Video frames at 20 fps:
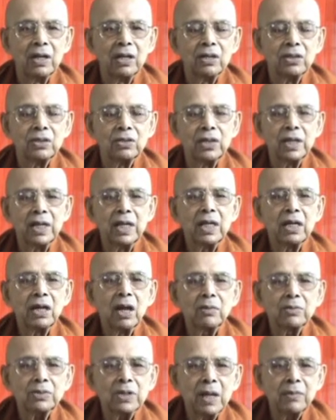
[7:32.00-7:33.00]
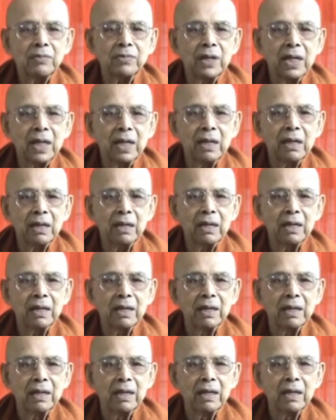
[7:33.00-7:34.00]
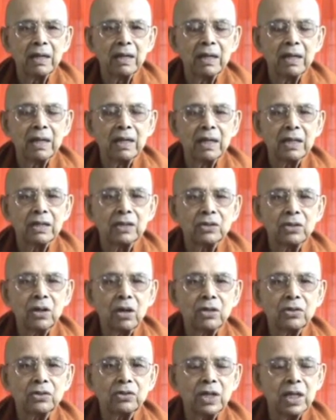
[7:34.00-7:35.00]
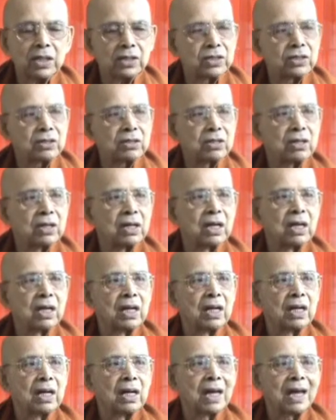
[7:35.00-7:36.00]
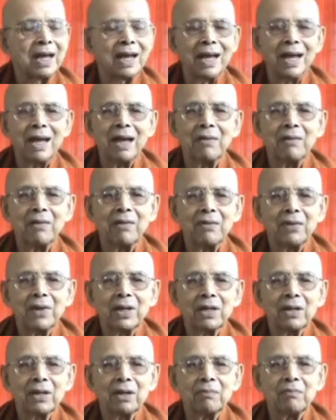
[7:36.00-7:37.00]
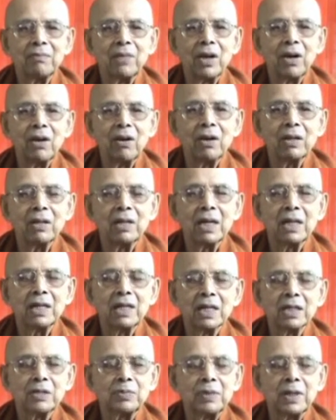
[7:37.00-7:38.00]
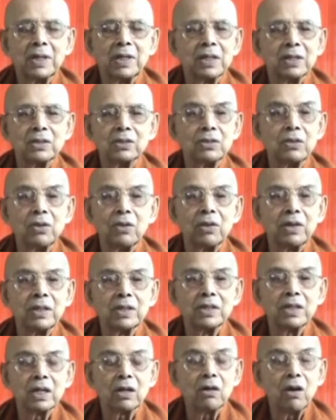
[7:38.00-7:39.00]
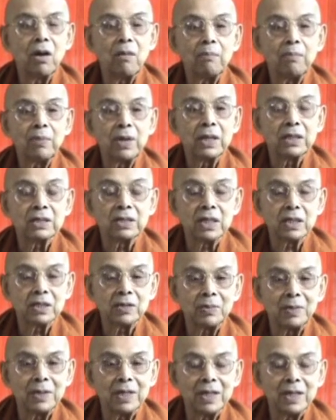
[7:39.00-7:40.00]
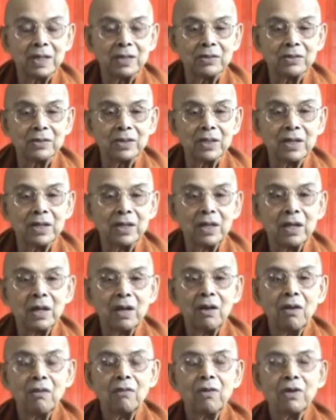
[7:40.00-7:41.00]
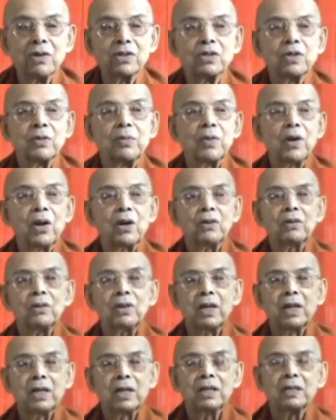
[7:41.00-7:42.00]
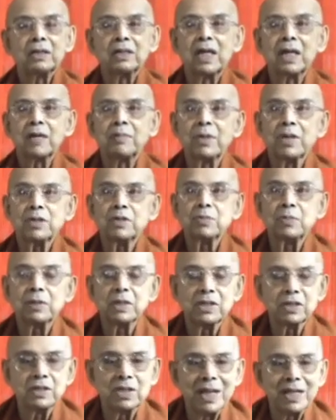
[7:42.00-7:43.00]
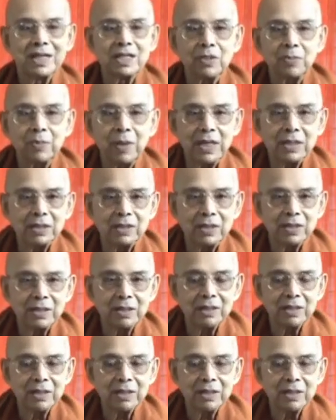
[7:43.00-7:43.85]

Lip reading: Seeing of something is not just a very ordinary experience. No, it's a complex experience. First of all, there must be the sense base,